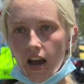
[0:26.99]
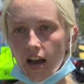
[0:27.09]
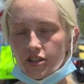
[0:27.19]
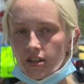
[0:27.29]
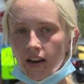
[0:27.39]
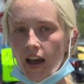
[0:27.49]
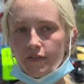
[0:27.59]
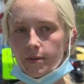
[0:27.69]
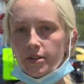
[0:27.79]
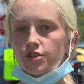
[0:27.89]
I shouldn't
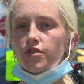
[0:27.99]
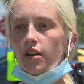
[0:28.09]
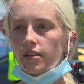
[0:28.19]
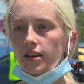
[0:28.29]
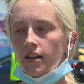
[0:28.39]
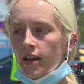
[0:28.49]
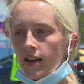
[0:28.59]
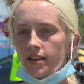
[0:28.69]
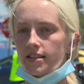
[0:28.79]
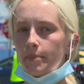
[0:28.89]
have to be struggling
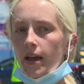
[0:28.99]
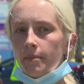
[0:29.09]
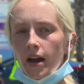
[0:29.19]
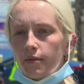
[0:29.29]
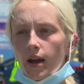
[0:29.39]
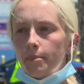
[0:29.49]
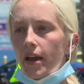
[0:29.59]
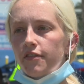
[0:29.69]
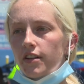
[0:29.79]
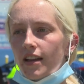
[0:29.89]
to pay my rent,
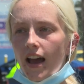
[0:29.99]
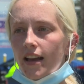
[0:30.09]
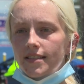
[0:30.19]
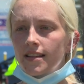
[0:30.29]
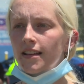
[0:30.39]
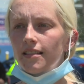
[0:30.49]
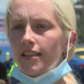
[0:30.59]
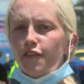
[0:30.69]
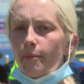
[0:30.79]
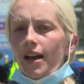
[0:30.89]
pay for gas,
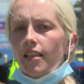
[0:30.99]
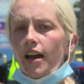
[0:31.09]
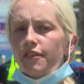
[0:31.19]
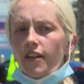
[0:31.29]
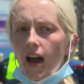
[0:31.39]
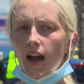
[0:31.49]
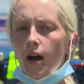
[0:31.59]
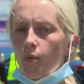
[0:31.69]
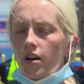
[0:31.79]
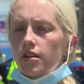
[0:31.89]
live my life.
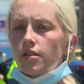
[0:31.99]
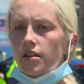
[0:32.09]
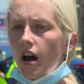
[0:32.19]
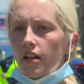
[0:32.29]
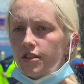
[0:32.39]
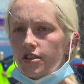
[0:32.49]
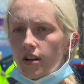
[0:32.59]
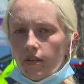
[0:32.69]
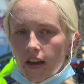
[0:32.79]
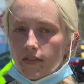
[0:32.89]
I want to go to college, you
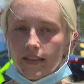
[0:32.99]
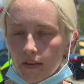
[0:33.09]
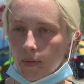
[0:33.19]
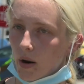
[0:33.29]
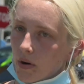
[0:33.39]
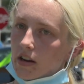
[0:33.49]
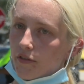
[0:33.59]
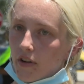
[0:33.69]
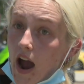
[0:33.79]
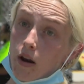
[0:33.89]
know, that's what I work
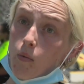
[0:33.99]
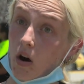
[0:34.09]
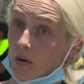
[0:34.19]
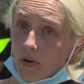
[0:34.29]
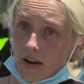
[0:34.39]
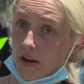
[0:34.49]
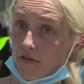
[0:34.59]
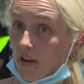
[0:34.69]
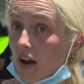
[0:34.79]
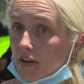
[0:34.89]
here for. I don't want to work here
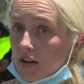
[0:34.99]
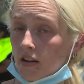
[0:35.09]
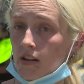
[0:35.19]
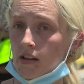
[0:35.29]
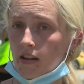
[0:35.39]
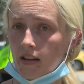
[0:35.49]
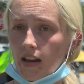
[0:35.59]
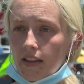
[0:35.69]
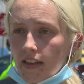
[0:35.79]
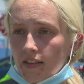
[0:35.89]
forever.
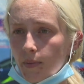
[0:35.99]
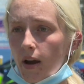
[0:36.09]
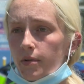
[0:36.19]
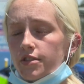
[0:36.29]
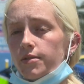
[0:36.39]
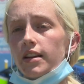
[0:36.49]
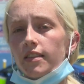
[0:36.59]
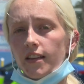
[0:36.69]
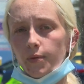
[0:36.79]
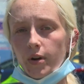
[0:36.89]
And that's why we're
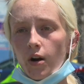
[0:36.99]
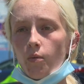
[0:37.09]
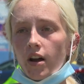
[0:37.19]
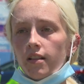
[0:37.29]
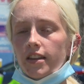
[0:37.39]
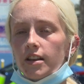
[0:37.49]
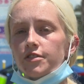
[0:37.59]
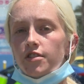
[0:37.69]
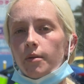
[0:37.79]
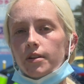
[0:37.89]
doing this. We don't want to
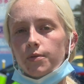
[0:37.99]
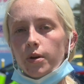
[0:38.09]
leave Starbucks.